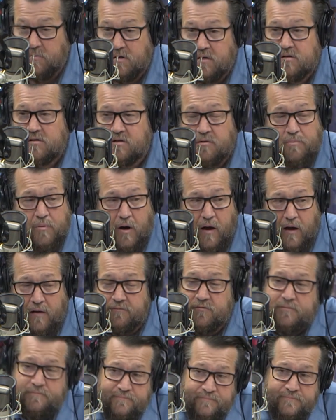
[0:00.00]
this
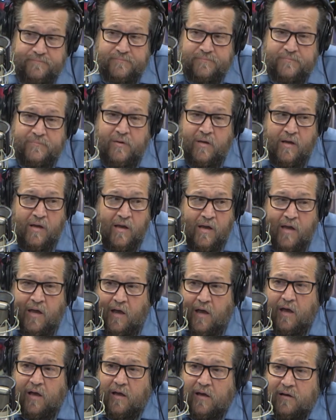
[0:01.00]
deprived?
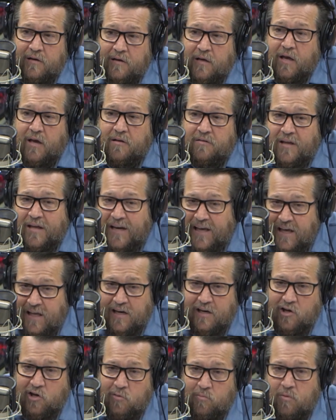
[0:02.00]
Uh, that
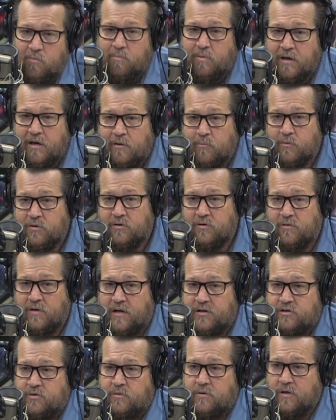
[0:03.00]
any human being would do
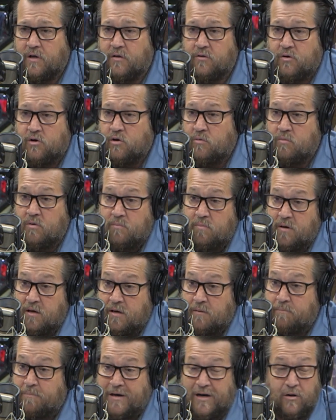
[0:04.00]
that to another human
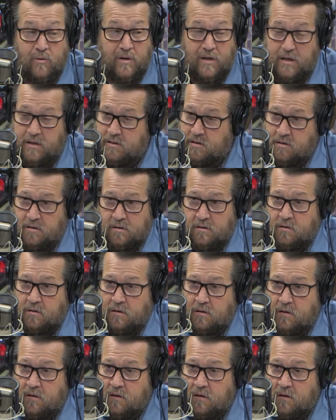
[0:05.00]
being? Period."
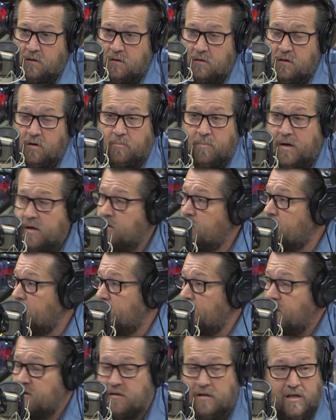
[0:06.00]
no
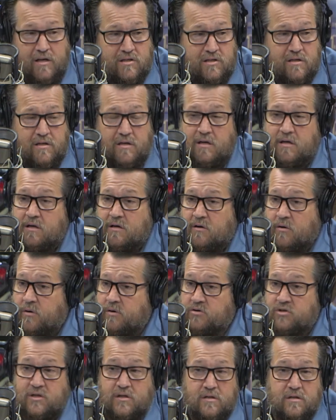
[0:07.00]
matter ethnicity or
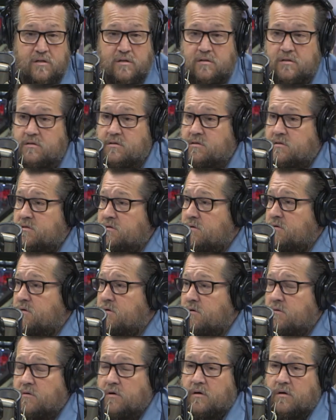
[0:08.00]
agendas
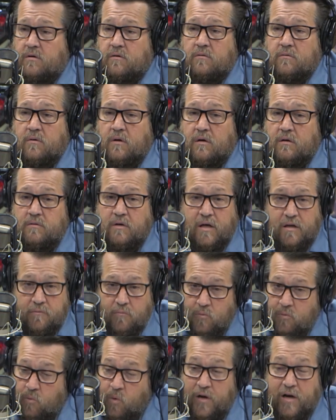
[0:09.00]
or you know uh,
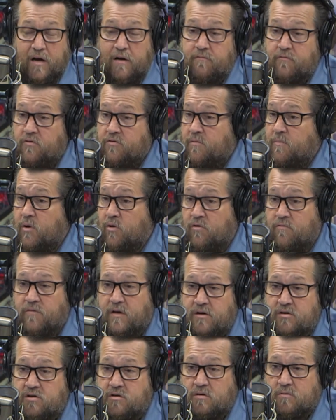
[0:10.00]
whatever the
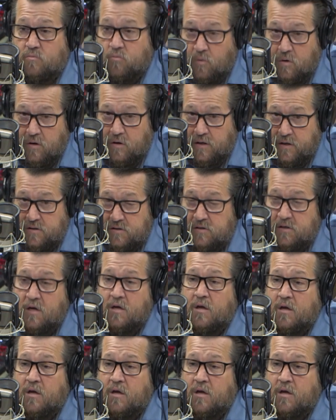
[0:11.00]
motivation was